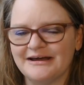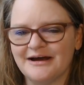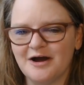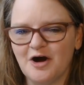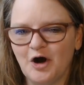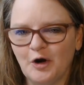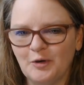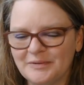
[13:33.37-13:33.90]
I
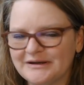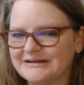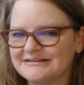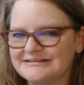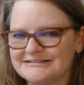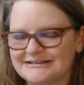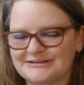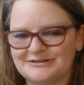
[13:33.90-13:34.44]
hope it
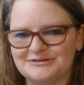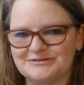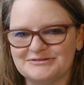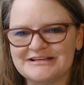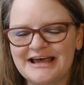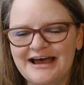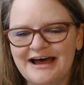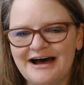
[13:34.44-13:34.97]
continues
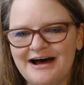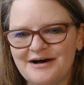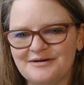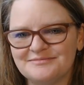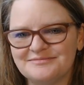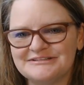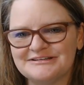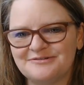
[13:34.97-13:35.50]
um,
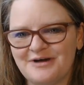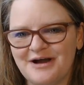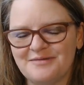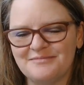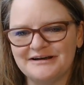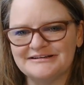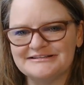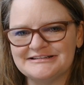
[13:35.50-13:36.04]
to grab my
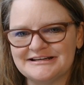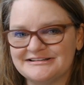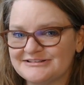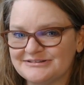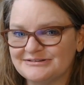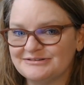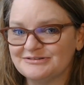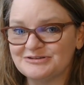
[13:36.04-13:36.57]

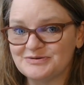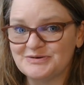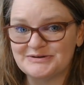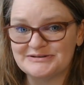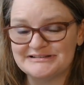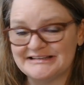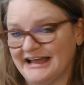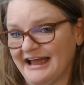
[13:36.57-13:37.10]
attention towards
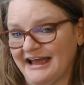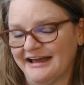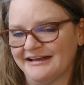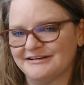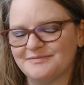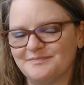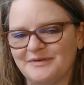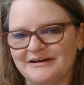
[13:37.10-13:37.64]
the end.
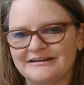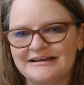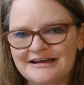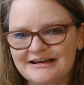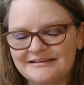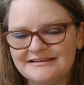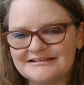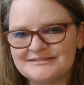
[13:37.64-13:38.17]
But
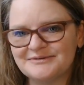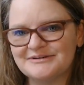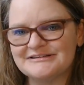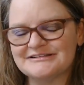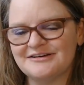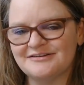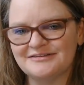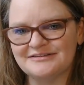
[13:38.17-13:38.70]
this one is
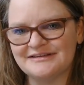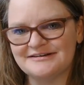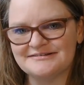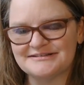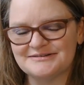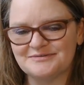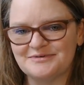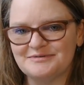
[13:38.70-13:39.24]
on the
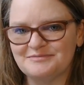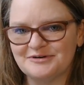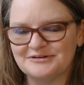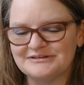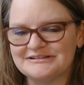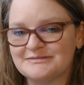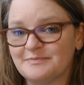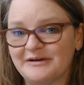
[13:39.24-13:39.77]
1001 book
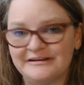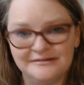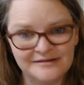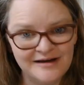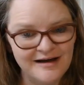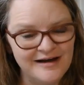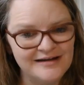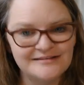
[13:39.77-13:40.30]
list, but
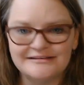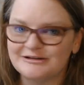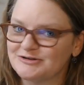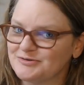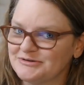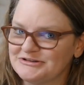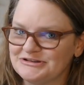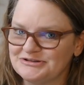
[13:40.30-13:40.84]
not the
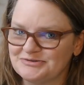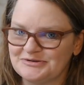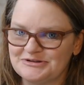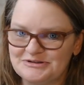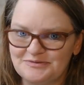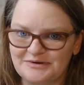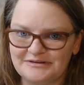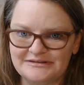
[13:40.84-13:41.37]

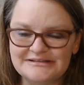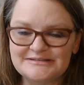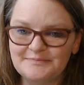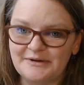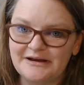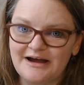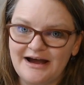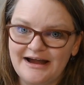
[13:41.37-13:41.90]
2021 list.
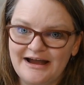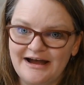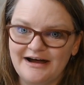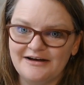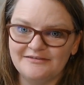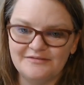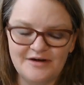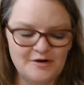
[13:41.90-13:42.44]
But I have
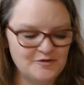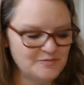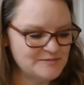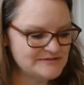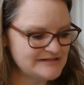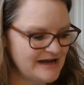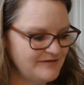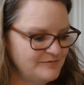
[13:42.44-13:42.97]
almost
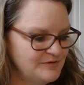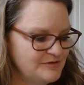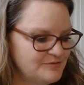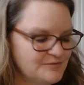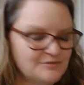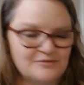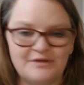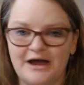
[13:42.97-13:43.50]
halfway
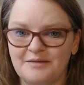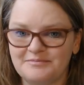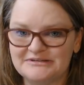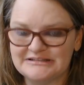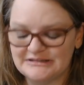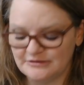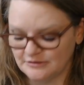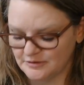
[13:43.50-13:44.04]
through that
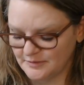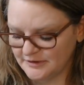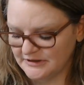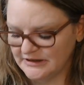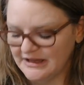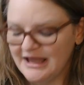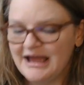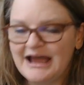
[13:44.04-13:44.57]
particular book.
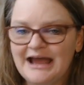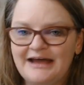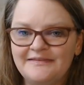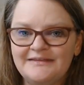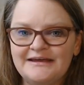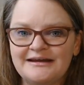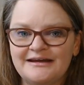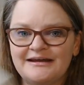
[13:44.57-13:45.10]
And
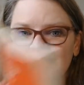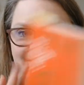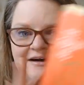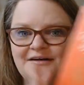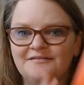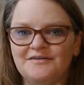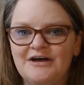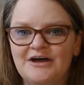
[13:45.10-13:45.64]
then I have
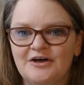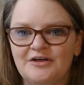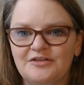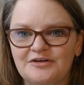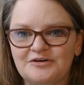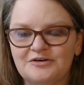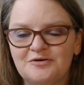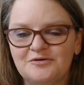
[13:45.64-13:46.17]
The
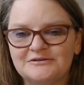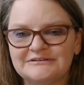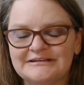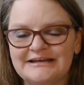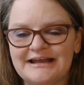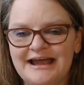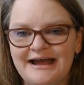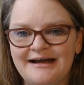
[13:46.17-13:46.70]
Golden
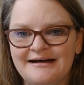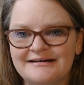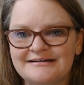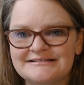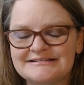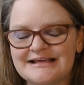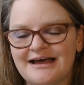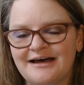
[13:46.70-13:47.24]

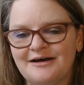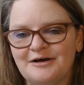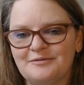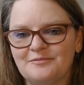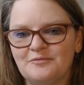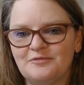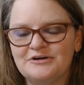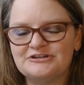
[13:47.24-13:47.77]
Ass, um,
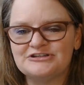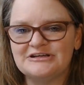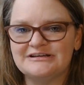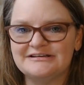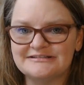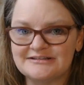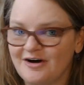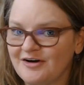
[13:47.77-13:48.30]
which
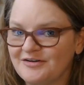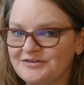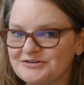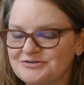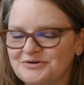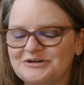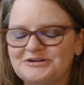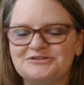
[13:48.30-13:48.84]
is on the
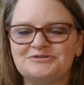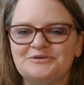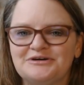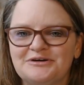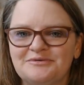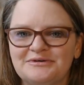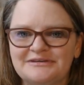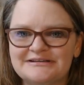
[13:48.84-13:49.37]

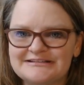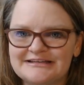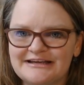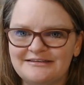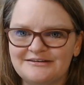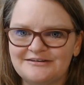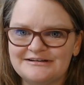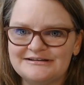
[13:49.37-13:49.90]
2021 list. And
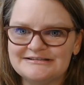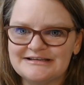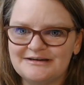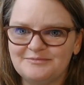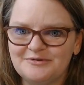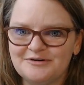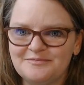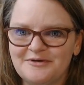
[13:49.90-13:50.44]
there is a
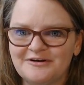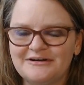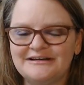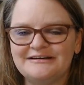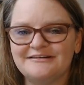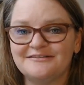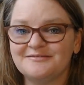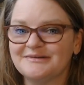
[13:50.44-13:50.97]
bookmark in
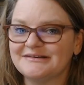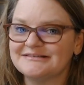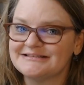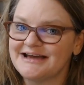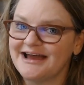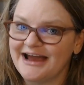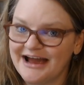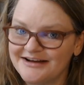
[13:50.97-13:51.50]
here because I
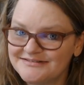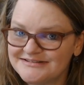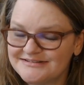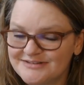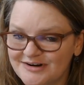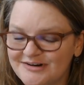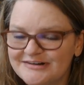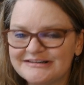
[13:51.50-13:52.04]
have
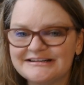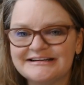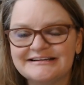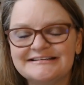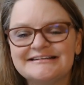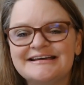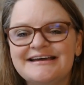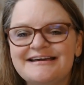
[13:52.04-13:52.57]
started it
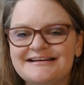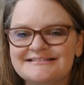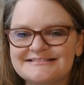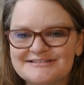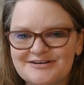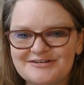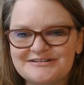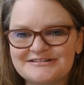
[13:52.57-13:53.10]
and
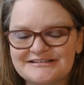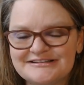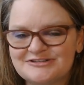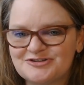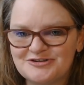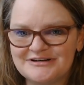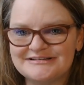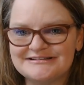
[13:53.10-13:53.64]
started this
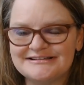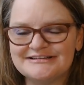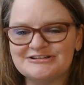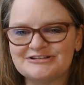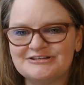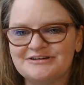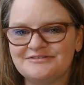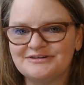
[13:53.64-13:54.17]
translation
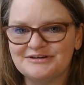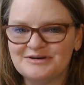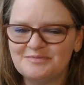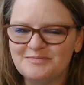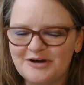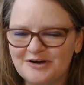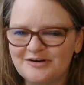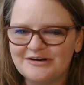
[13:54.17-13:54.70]
of it and
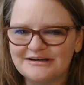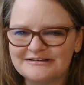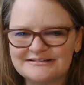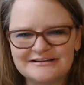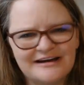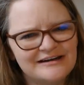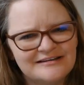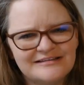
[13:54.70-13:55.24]
comparing it to
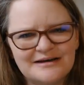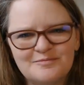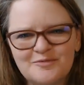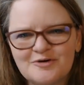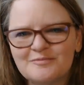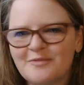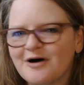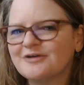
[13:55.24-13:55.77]
kind of that more
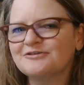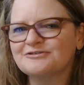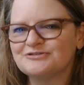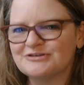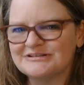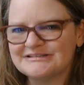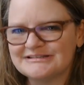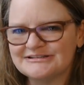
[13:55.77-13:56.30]
modern
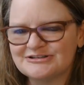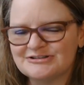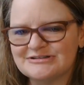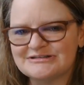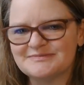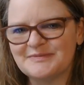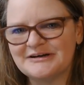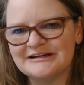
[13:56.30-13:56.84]
translation has
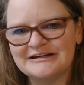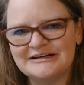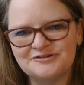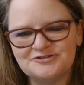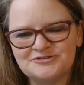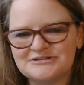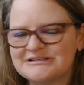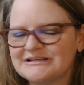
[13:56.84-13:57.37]
been an
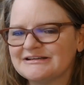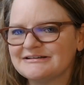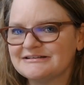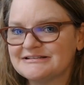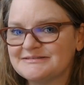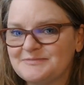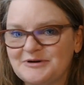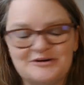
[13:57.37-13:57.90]
interesting
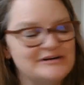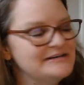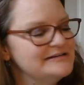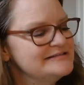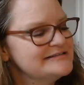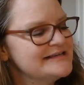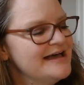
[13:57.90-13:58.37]
experience.